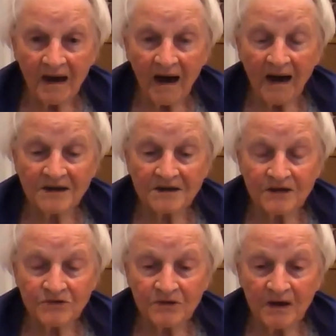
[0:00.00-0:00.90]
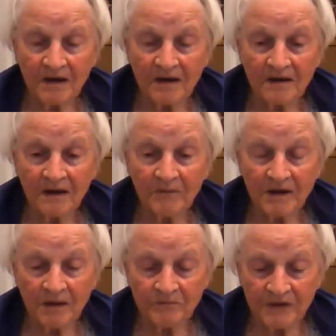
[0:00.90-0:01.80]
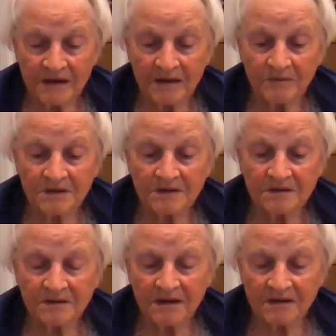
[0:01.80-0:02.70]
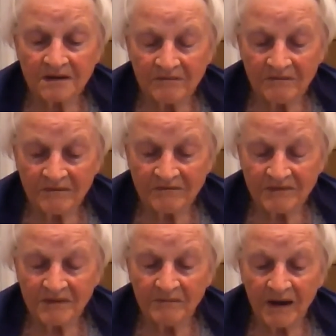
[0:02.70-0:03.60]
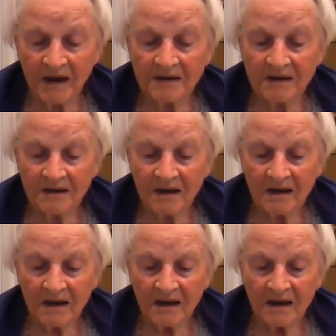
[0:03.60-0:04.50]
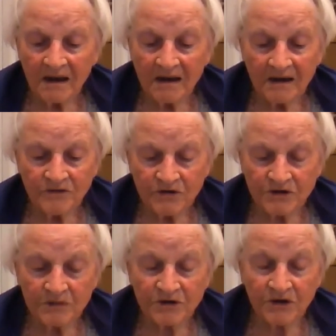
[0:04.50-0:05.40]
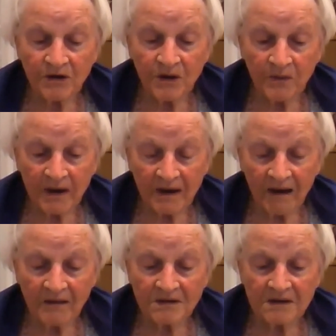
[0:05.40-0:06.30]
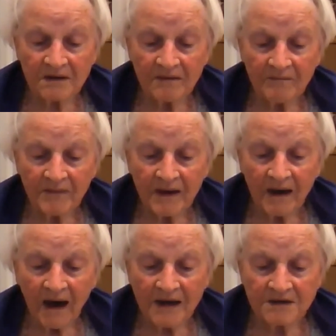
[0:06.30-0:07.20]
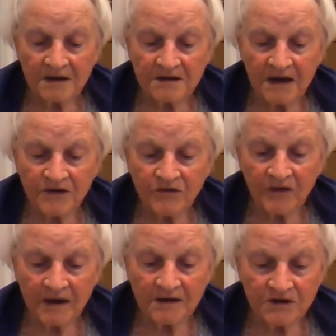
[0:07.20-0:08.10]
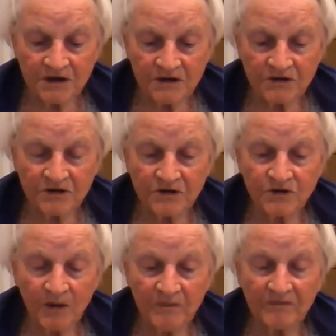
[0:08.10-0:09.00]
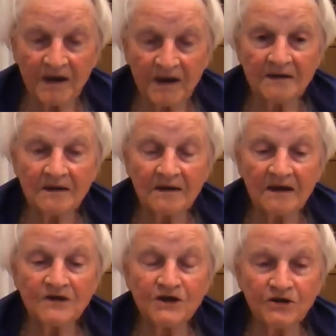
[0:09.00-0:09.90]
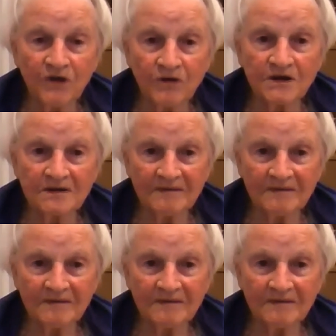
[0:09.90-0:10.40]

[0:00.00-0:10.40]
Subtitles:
I said to her when her breathing was getting very bad, and I knew she was on her way out, I said, take your energy to the top of the head. And she nodded.